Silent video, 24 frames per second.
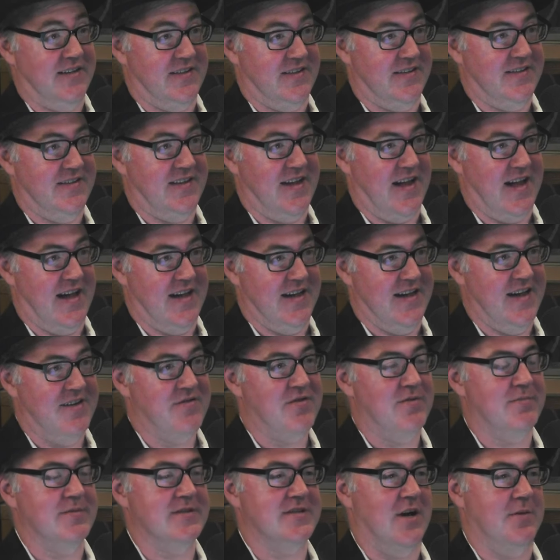to stay.
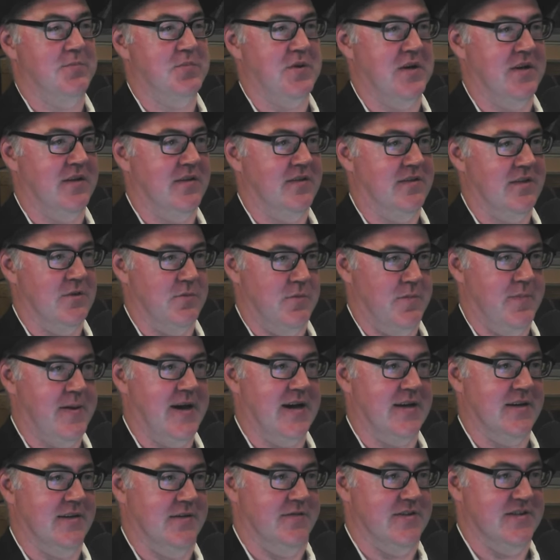Everyone was hoping they'll be
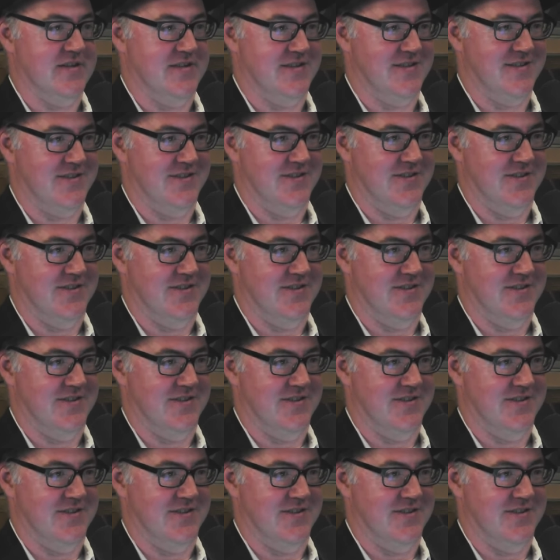back in Division 2